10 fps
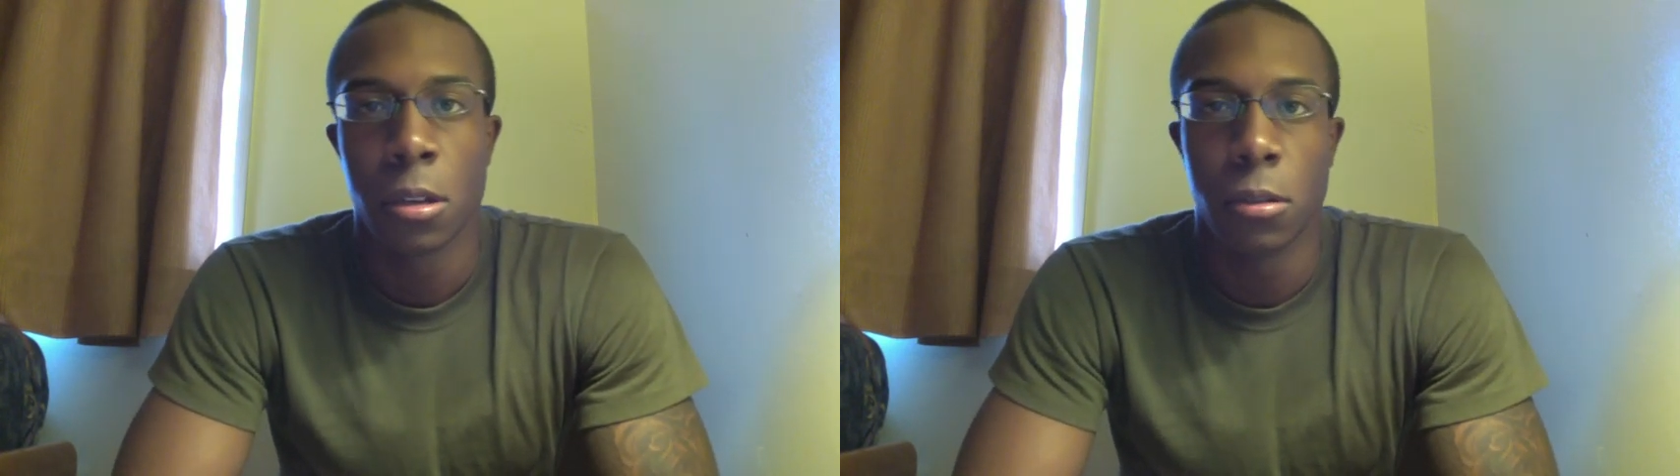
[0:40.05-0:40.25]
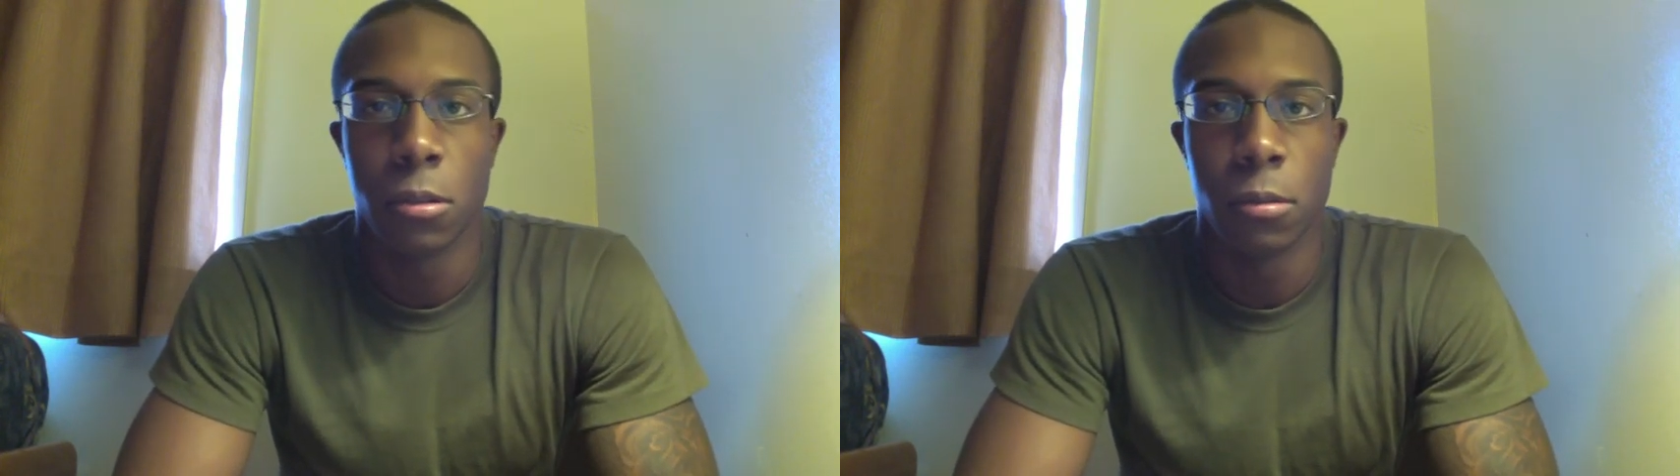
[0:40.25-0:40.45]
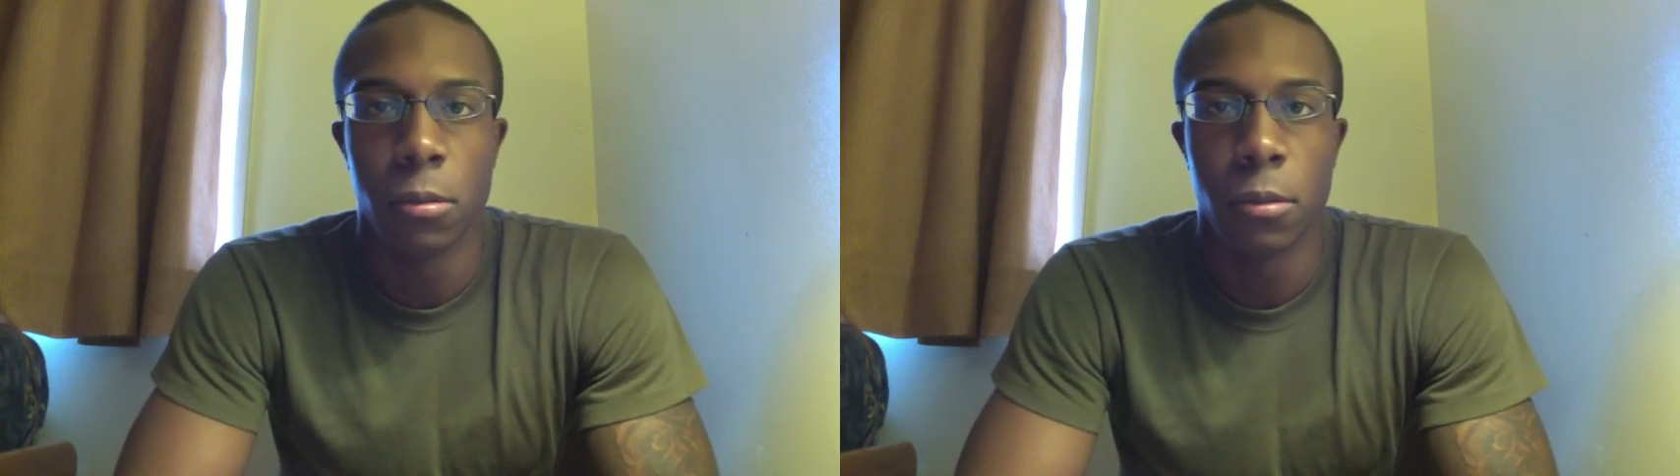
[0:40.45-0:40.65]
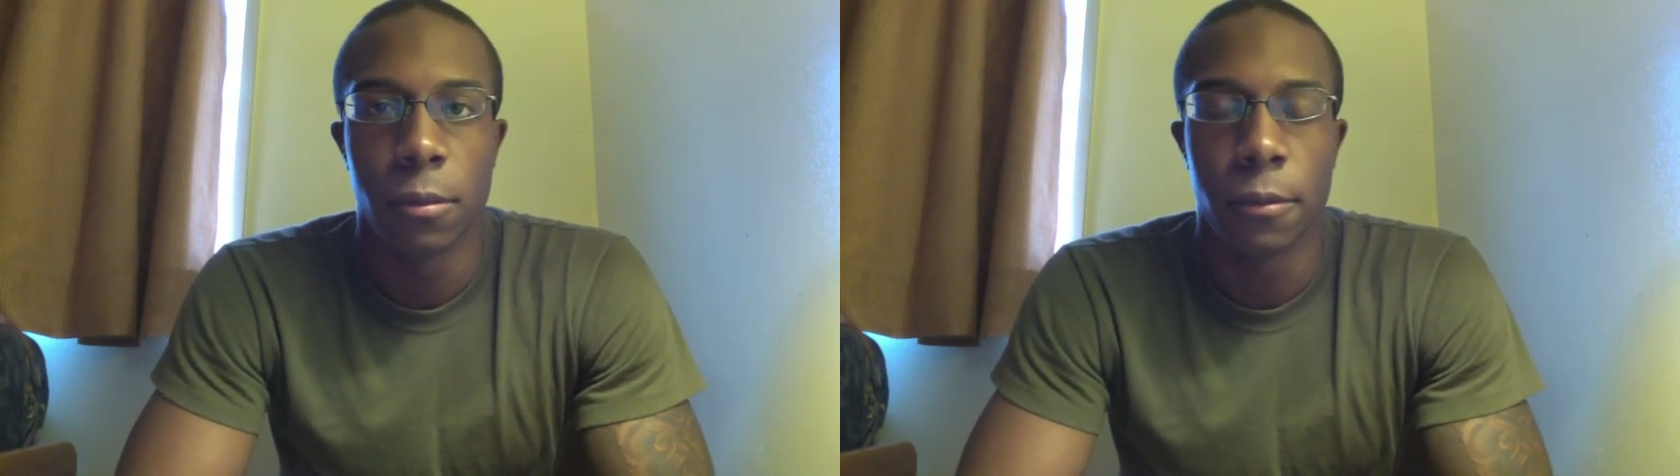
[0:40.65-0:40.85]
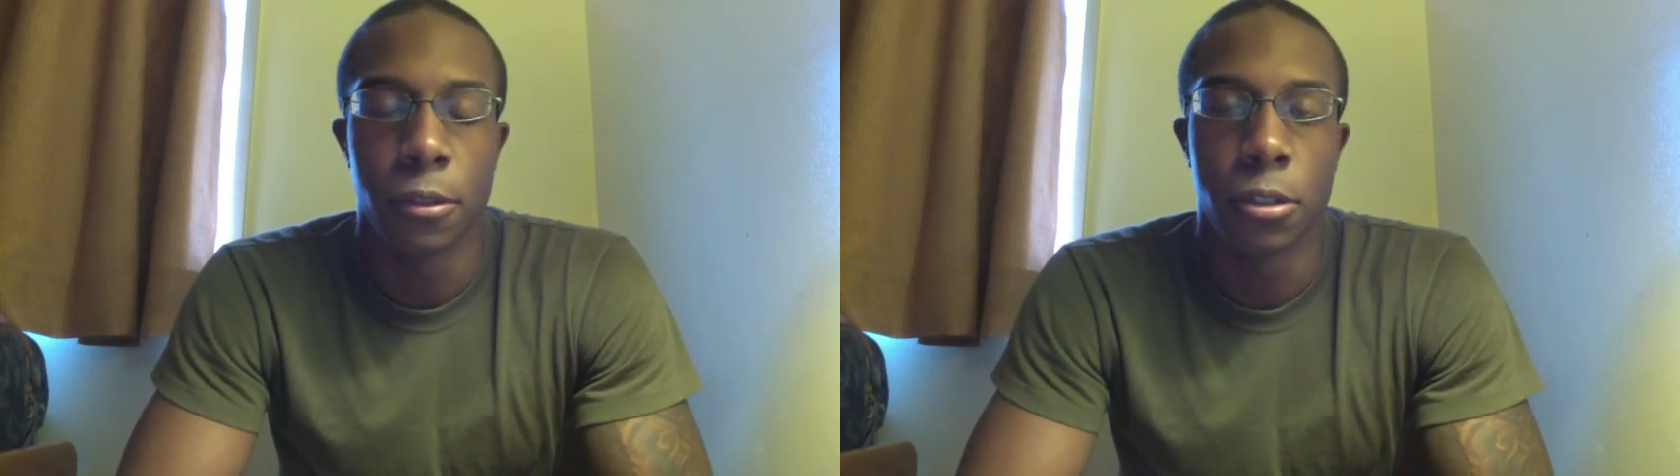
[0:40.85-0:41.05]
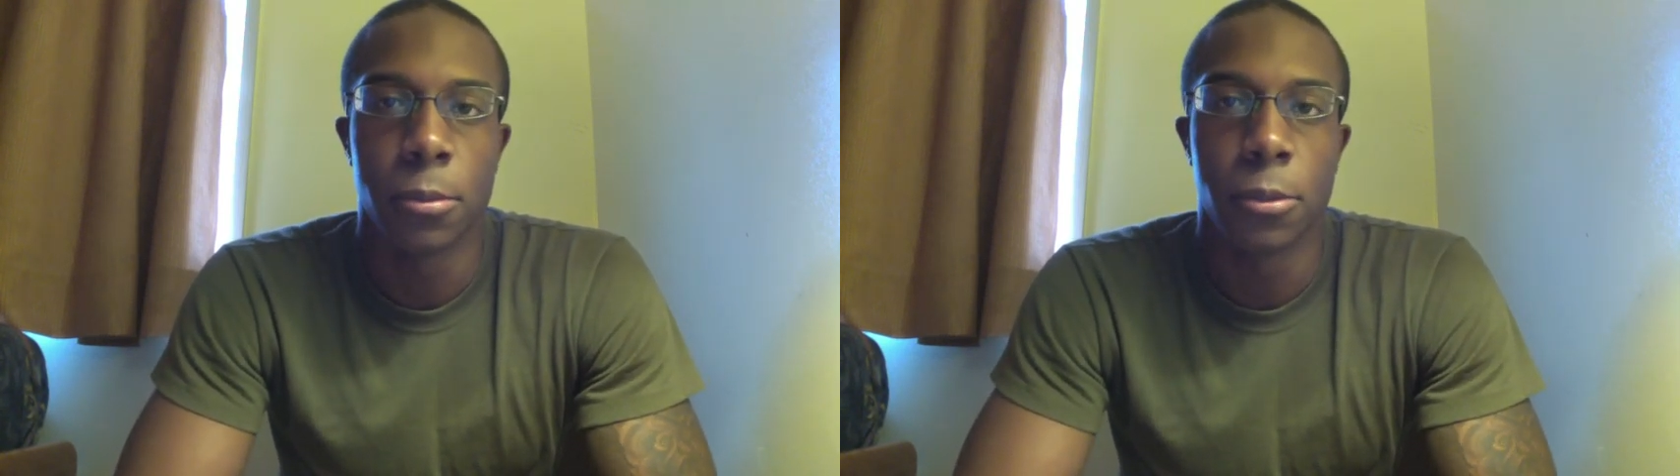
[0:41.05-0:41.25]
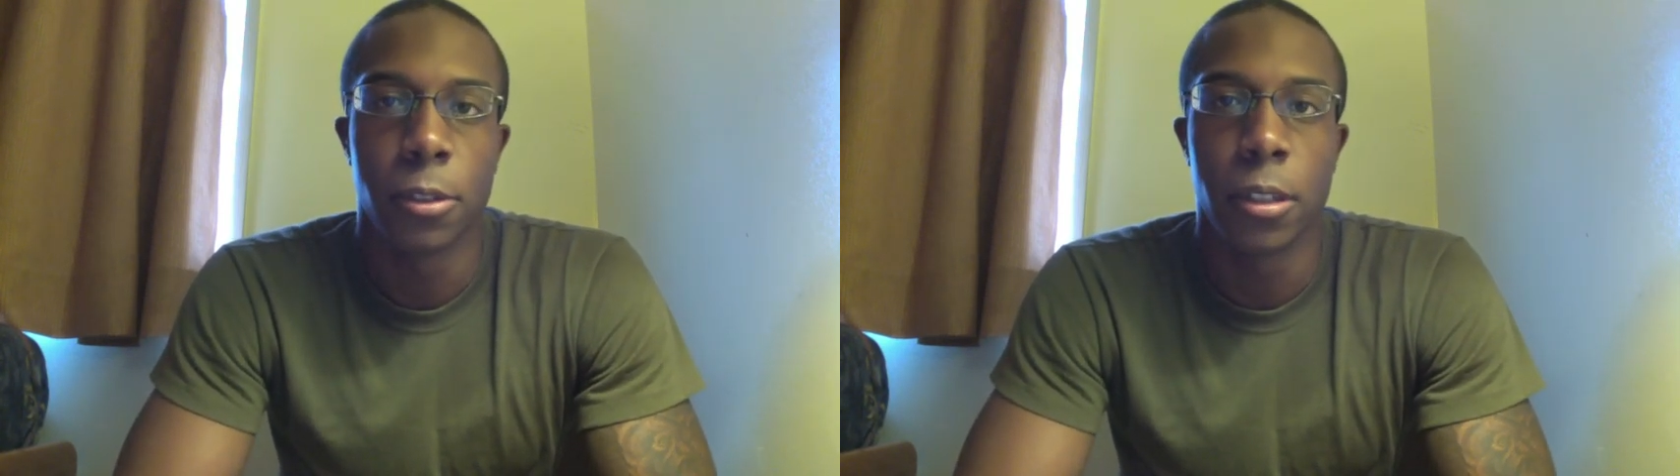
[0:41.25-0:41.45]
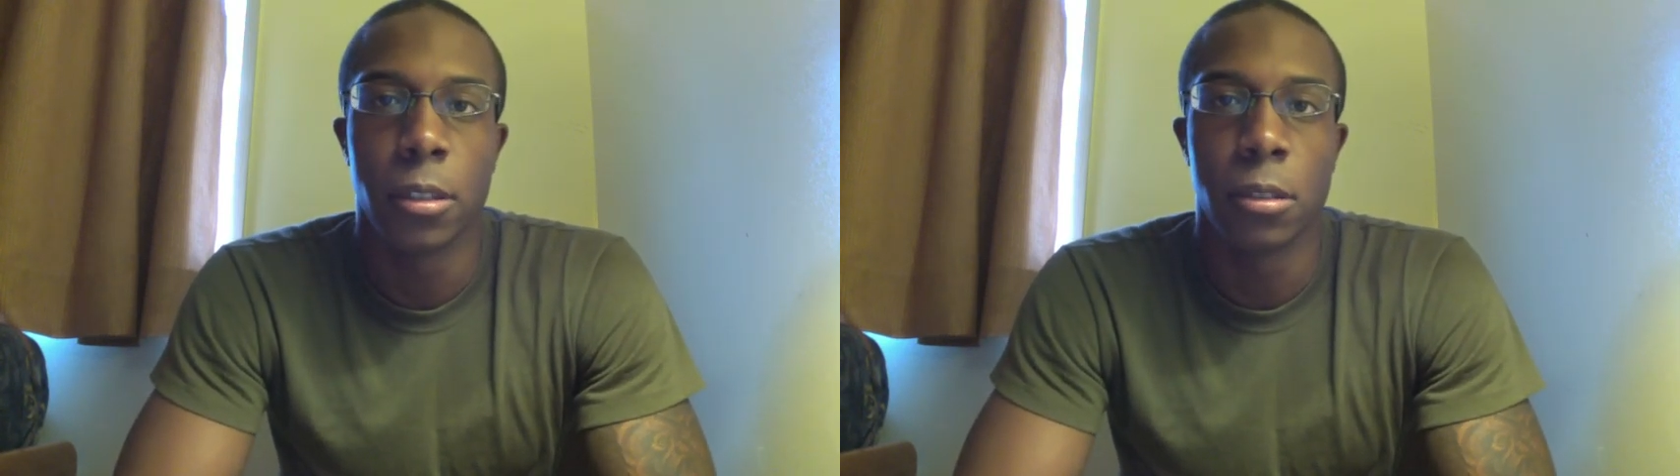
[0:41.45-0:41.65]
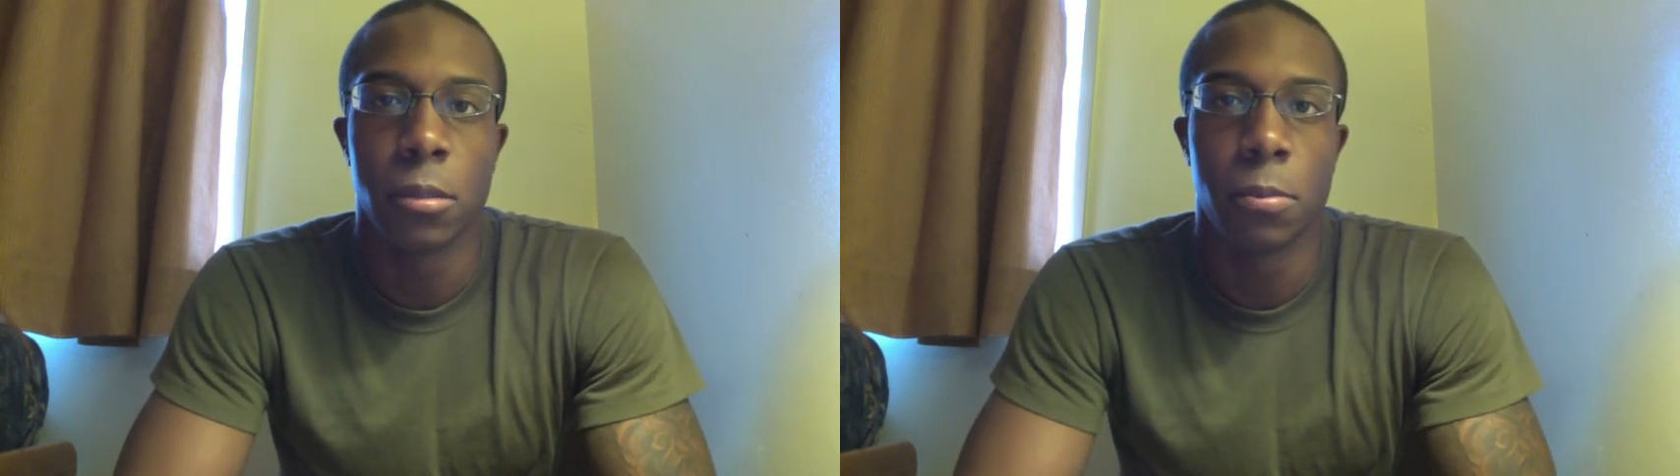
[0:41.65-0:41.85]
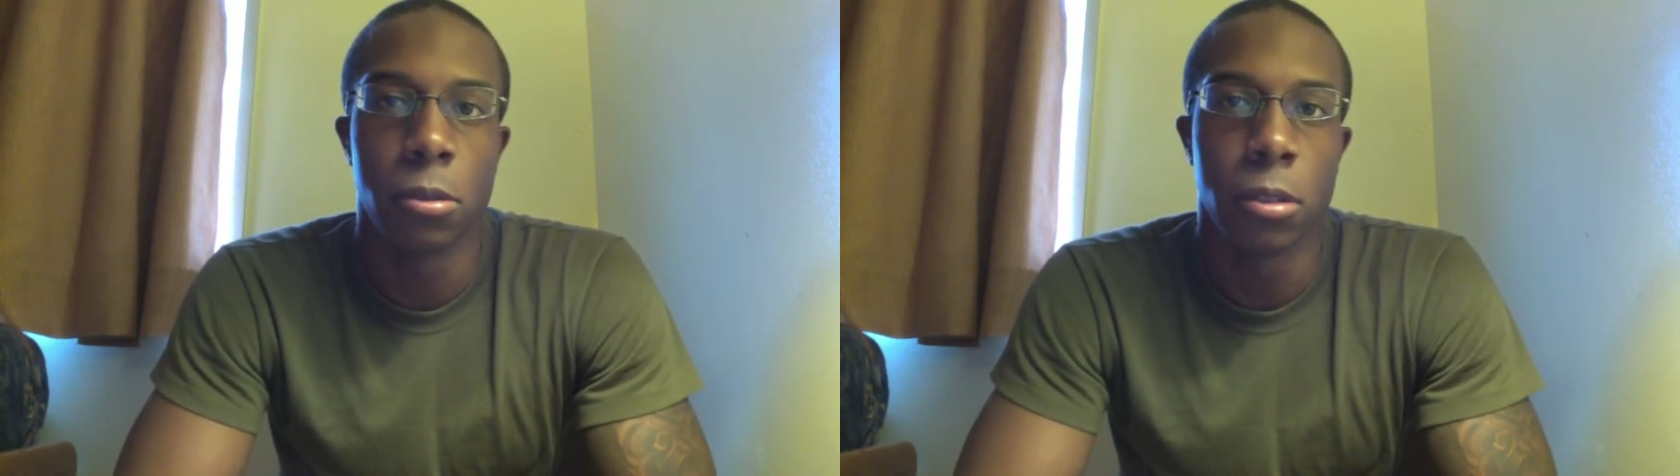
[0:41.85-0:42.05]
you future Marines,
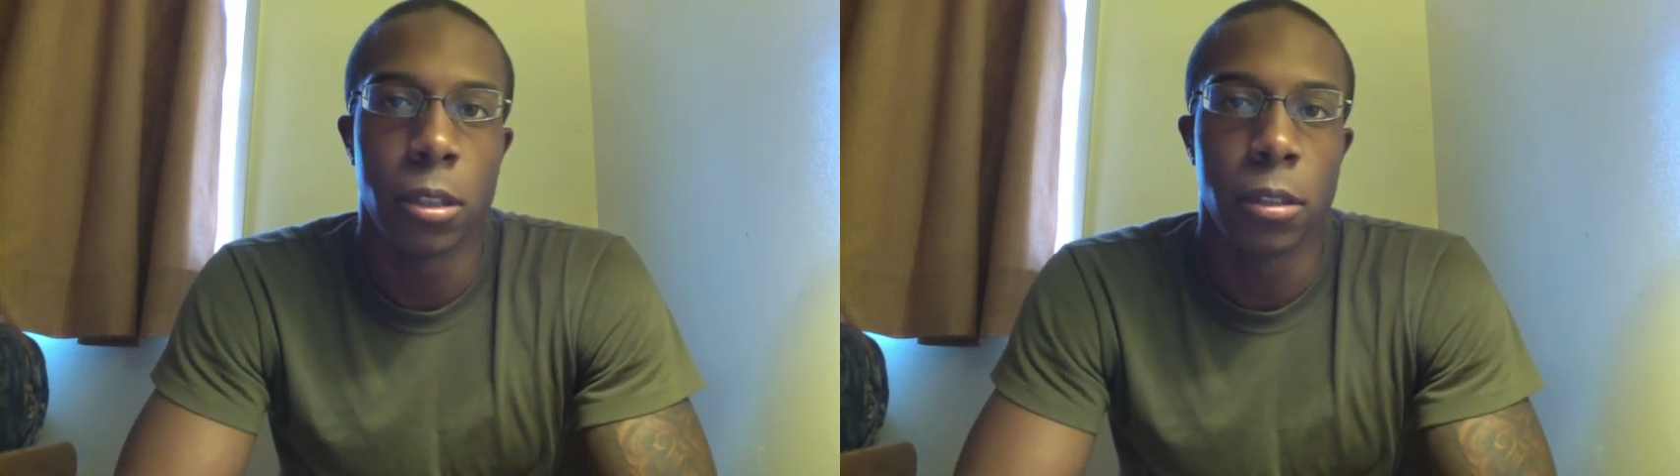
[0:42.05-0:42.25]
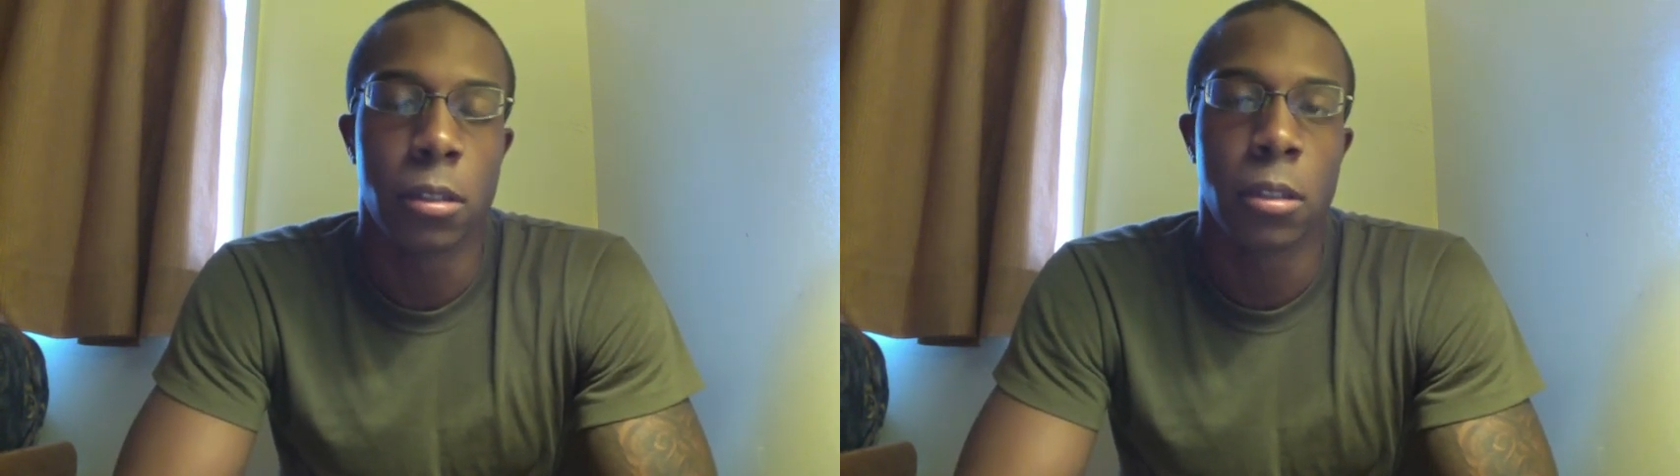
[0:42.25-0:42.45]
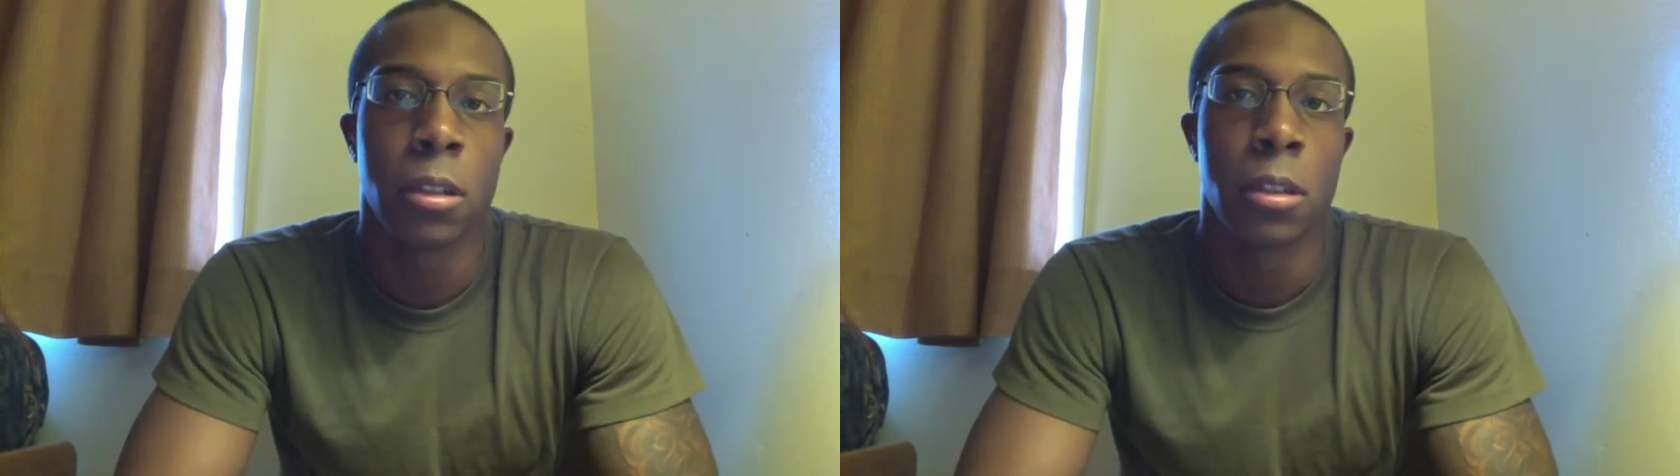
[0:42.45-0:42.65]
you poolies,